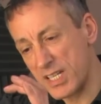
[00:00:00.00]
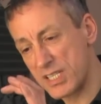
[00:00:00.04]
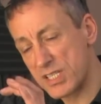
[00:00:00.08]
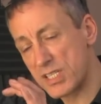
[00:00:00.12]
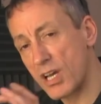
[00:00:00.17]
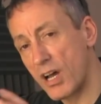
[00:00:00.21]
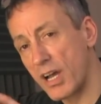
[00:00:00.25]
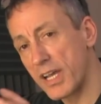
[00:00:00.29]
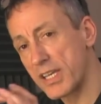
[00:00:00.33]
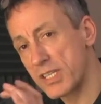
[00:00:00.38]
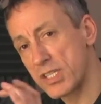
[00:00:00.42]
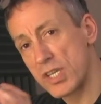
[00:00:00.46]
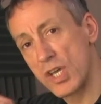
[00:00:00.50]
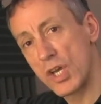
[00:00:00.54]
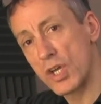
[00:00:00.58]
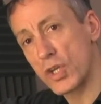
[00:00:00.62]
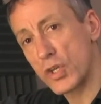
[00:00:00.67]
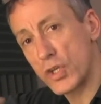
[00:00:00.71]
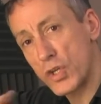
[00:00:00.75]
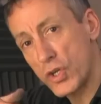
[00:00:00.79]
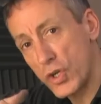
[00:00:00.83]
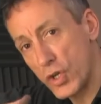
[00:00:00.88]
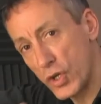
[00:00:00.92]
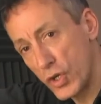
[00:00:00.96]
tight
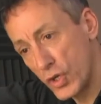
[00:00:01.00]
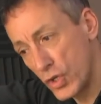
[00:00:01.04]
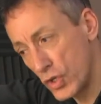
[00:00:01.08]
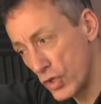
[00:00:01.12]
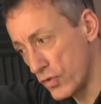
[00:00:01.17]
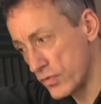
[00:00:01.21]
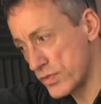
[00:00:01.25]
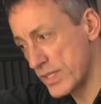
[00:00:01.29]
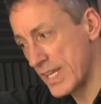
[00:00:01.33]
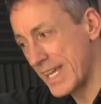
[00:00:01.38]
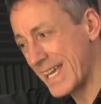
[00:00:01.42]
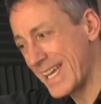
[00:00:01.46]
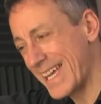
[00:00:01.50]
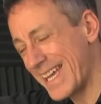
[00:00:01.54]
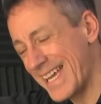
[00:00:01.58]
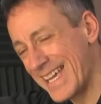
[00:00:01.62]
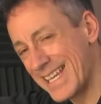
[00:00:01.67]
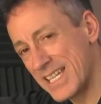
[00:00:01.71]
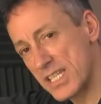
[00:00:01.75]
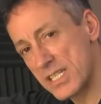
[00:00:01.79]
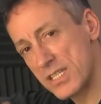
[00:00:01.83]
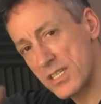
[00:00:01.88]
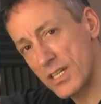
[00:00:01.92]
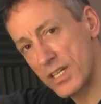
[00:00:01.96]
curved
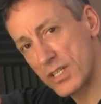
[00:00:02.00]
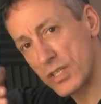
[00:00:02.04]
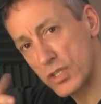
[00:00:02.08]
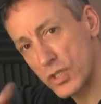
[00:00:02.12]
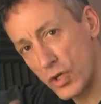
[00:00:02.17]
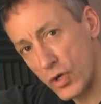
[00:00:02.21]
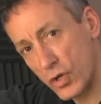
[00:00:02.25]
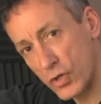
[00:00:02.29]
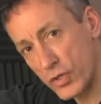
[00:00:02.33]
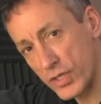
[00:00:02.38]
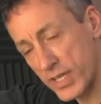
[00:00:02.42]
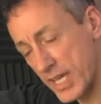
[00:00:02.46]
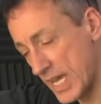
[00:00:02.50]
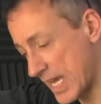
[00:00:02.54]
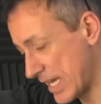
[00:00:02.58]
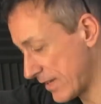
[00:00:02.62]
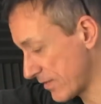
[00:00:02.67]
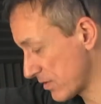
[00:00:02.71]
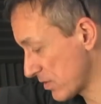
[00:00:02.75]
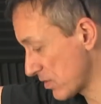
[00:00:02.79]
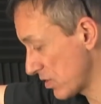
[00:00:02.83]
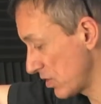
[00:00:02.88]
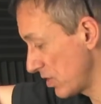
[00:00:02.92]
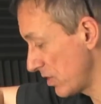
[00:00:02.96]
inside
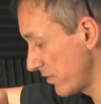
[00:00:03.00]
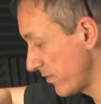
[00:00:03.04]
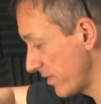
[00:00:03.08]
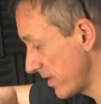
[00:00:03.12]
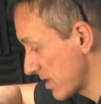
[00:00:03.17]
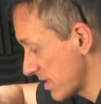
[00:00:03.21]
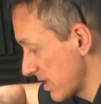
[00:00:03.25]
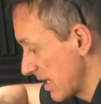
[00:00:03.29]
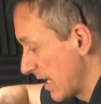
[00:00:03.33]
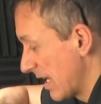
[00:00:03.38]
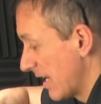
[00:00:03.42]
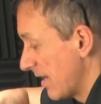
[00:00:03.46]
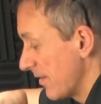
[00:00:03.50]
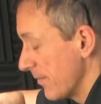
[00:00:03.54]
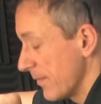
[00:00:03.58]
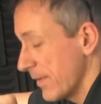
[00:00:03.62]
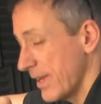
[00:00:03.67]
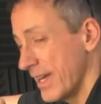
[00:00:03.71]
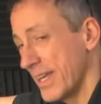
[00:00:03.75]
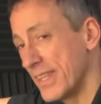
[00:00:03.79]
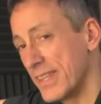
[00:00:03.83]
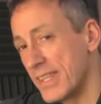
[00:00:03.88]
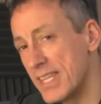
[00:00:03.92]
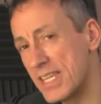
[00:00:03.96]
concave surface,
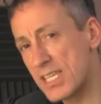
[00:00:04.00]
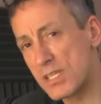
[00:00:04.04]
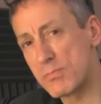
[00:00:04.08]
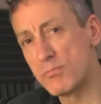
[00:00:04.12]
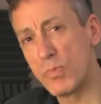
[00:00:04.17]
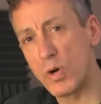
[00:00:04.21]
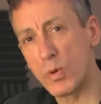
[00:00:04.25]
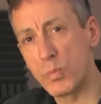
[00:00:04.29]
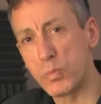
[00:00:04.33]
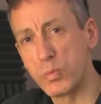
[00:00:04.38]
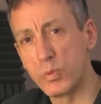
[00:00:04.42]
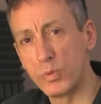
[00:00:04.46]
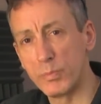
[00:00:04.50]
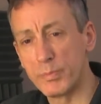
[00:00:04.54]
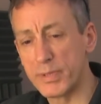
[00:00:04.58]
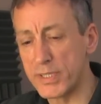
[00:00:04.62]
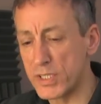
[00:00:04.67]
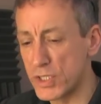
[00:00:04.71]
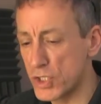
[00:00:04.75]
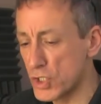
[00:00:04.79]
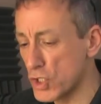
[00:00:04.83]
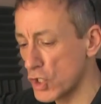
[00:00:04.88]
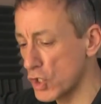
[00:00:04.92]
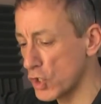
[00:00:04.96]
and this mop will
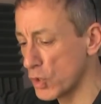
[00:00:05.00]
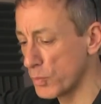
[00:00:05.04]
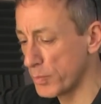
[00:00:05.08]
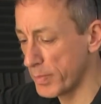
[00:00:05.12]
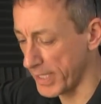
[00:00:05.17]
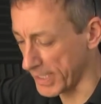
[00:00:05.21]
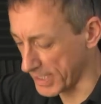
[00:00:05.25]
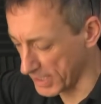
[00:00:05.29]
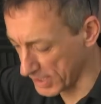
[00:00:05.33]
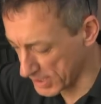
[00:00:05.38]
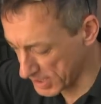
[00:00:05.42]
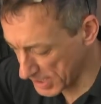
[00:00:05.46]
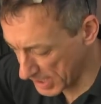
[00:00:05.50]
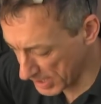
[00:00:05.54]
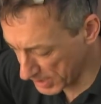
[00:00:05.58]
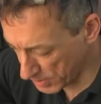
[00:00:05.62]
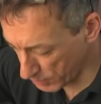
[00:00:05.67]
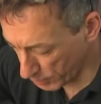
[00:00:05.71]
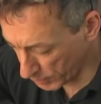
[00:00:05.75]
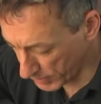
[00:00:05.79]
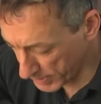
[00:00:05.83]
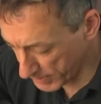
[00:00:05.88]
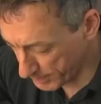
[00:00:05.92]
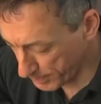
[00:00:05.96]
be too big. And say
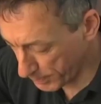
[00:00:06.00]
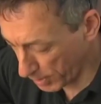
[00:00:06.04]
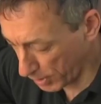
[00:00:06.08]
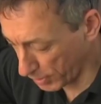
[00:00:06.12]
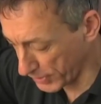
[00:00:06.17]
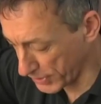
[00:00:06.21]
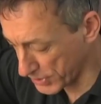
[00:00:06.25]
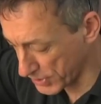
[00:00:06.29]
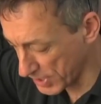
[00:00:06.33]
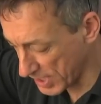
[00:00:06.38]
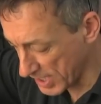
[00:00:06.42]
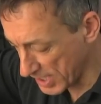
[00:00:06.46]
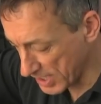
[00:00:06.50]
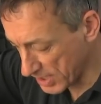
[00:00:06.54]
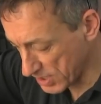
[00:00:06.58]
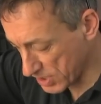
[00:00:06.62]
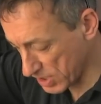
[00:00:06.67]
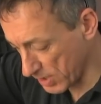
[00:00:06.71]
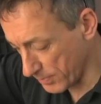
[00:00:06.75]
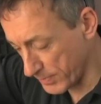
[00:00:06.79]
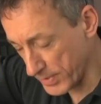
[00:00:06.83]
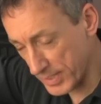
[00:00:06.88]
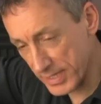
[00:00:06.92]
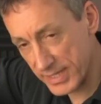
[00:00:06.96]
you want to polish
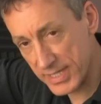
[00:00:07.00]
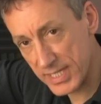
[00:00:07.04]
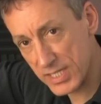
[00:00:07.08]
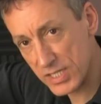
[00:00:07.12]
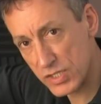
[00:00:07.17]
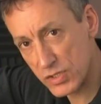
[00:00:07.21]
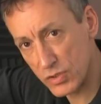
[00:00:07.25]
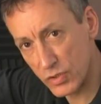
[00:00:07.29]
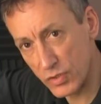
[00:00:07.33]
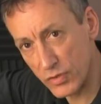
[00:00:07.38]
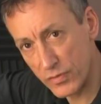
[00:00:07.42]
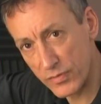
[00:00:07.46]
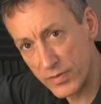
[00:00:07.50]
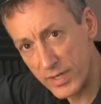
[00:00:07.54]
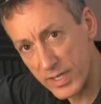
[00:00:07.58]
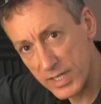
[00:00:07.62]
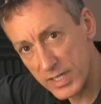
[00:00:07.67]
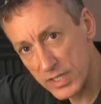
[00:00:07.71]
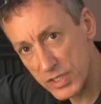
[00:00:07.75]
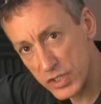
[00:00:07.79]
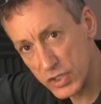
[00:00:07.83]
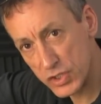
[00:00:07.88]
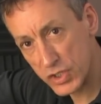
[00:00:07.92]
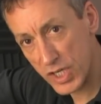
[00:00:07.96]
something this sort of
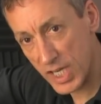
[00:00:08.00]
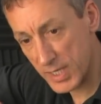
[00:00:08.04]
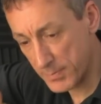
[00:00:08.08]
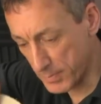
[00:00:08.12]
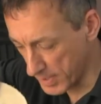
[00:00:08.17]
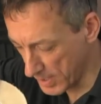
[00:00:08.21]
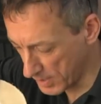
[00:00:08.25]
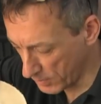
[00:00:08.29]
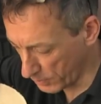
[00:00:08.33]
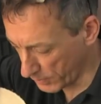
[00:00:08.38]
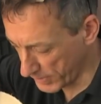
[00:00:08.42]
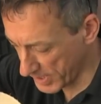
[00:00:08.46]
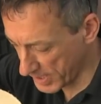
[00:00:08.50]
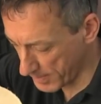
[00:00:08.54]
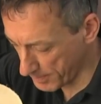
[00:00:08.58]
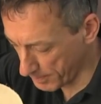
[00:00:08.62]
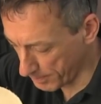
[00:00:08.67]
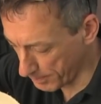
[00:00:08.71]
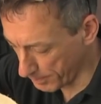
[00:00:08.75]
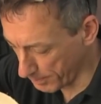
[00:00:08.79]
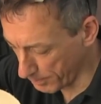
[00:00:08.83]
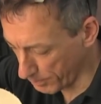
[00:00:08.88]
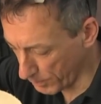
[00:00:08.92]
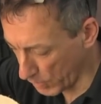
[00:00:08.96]
shape, well,
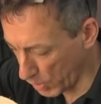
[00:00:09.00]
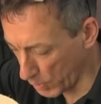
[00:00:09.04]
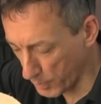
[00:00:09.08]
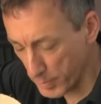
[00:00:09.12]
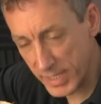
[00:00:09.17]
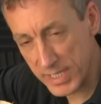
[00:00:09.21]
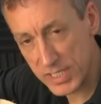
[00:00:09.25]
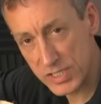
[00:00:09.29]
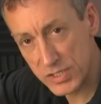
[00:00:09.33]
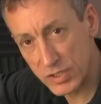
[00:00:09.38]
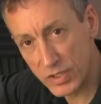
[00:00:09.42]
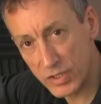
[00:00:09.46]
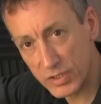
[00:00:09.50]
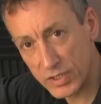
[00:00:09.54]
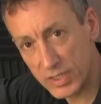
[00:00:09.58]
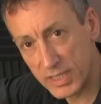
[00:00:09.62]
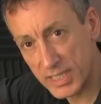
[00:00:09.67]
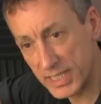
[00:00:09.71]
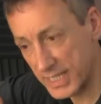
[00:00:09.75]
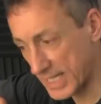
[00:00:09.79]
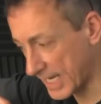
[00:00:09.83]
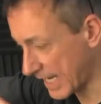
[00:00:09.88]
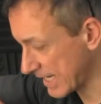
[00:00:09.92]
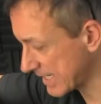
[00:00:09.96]
that mop is not
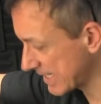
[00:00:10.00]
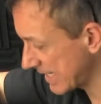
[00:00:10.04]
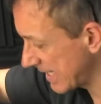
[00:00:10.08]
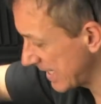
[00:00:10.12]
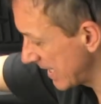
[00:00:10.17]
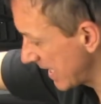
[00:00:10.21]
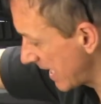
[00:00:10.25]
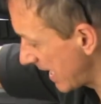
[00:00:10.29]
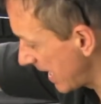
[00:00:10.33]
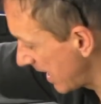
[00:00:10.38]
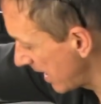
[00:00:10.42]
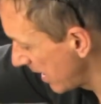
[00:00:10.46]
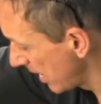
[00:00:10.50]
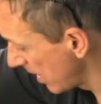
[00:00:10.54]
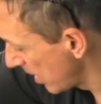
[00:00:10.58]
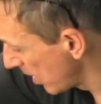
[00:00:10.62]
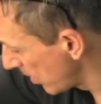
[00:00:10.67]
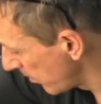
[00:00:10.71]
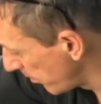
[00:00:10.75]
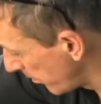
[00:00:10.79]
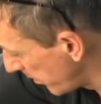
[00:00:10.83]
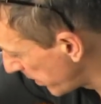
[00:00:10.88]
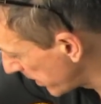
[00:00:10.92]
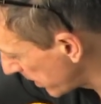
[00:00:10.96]
going to get in there,
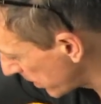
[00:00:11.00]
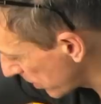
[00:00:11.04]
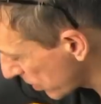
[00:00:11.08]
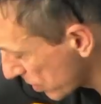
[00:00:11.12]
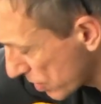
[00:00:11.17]
but a